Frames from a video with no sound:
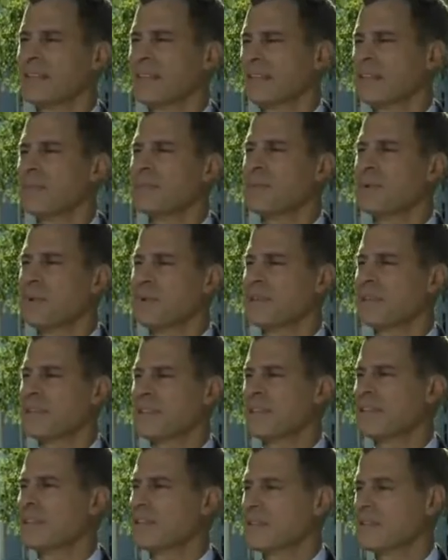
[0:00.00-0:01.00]
It's
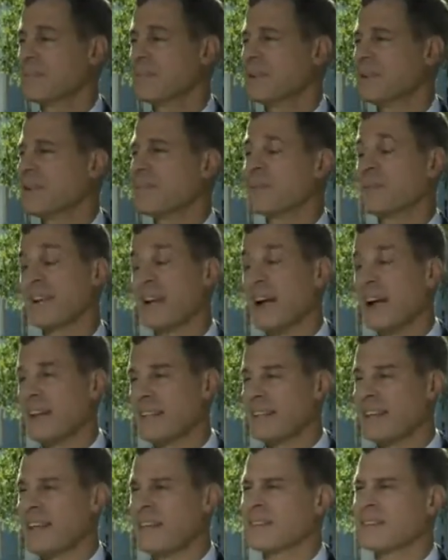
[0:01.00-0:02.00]
important to put them in the
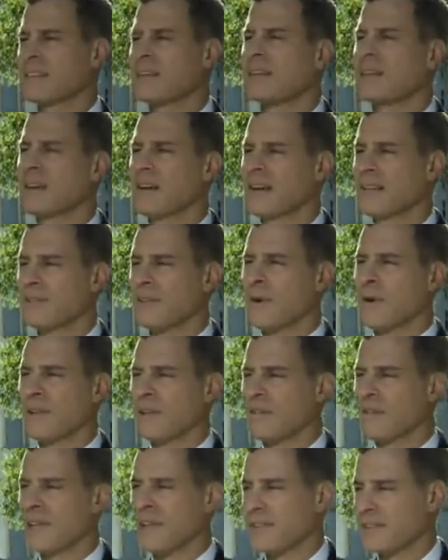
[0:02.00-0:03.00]
context of all
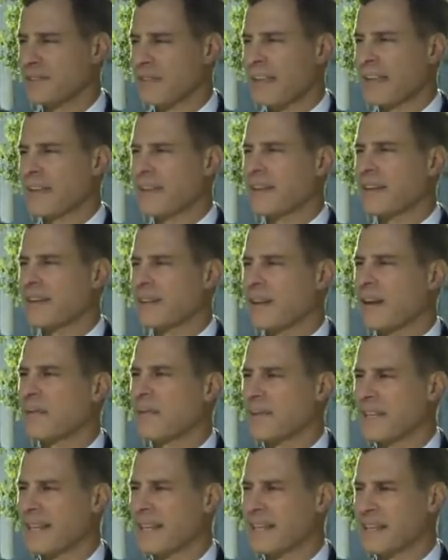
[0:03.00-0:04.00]
of the other data that are
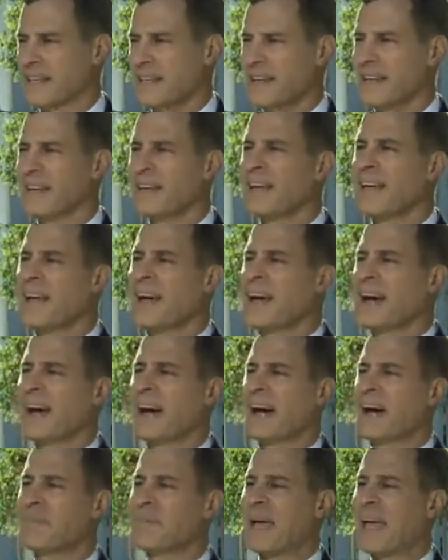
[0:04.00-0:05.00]
coming in.
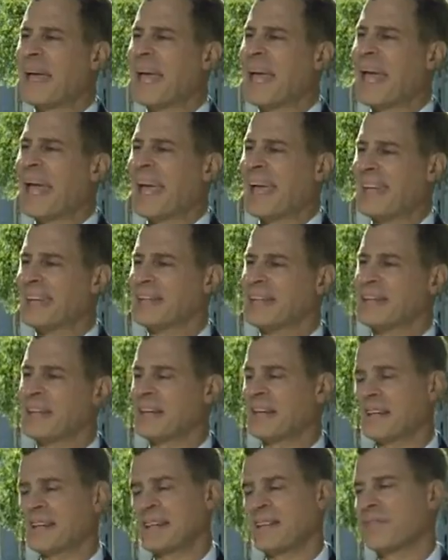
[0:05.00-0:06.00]

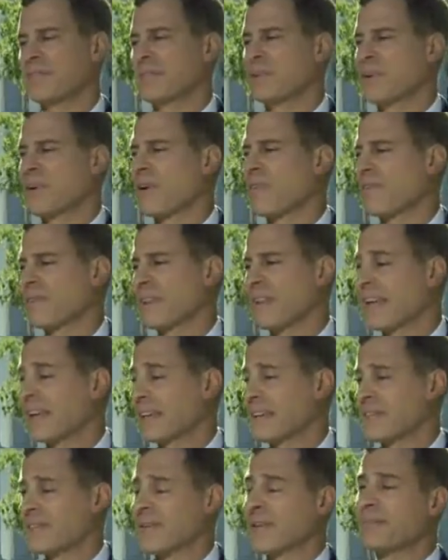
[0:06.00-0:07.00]
If you look over the
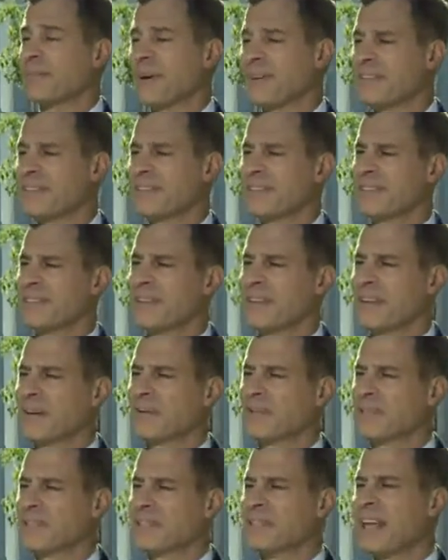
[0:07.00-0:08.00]
last 3 months,
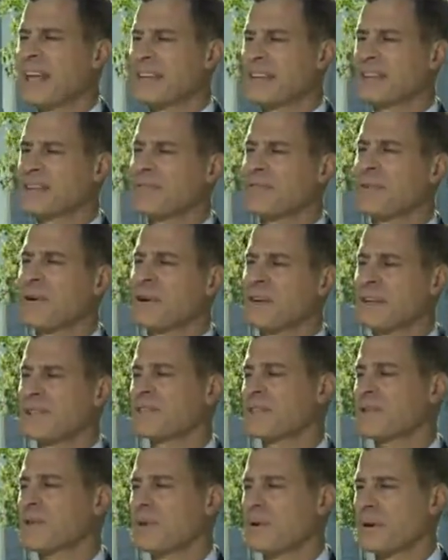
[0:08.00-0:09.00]
we just had the
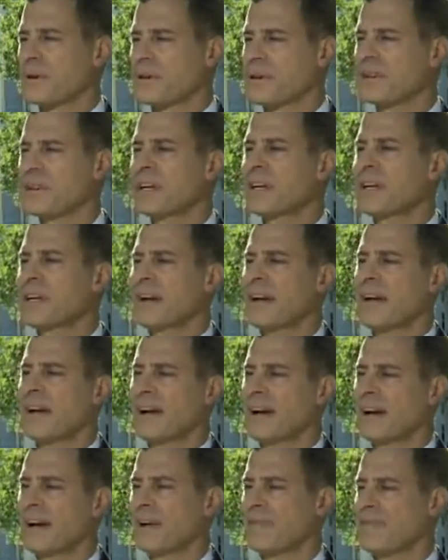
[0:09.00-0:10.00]
strongest quarter
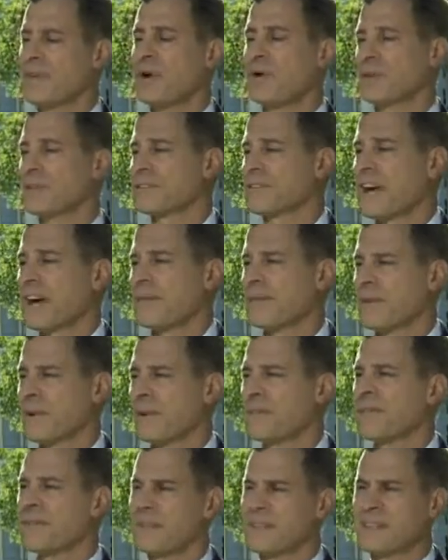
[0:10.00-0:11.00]
of total job
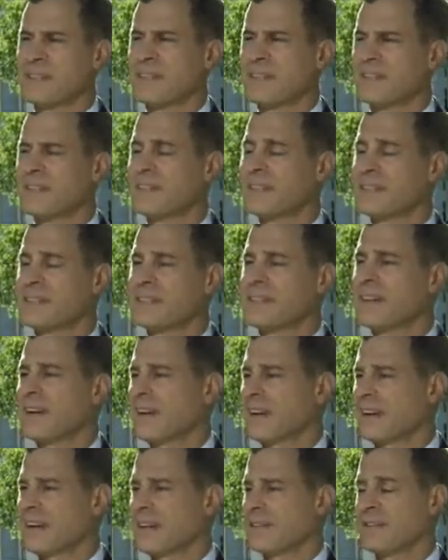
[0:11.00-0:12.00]
growth since
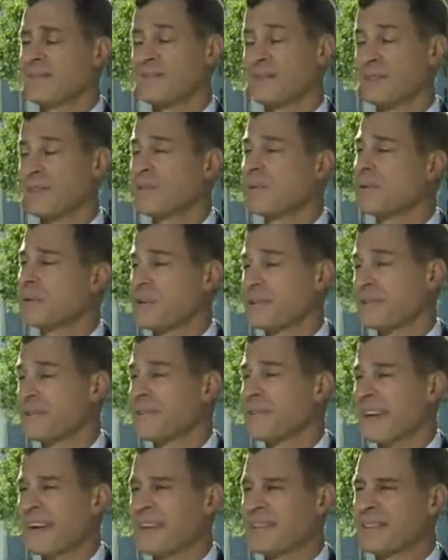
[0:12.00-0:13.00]
the first quarter of
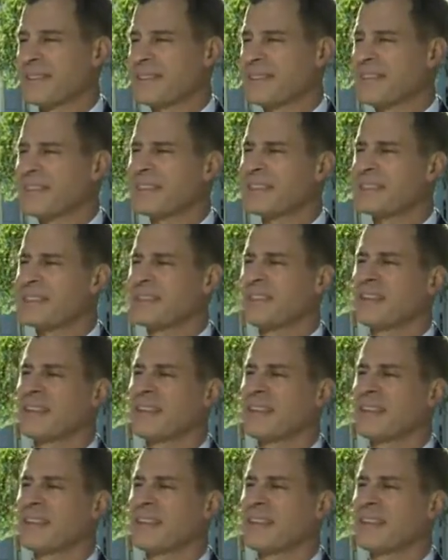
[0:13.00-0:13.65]
2006.